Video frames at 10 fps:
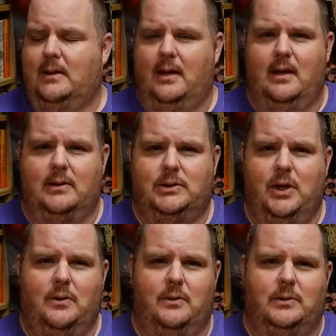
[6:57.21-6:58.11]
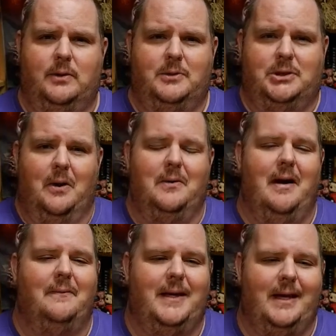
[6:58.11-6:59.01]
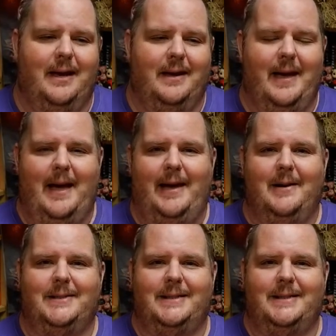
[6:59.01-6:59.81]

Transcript: uh, show who's showing off the uh, ARC,